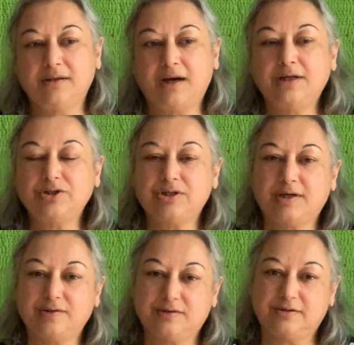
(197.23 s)

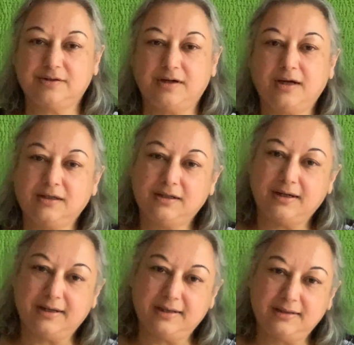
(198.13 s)
unjust,
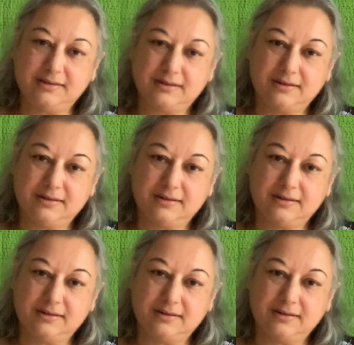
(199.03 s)
unkind,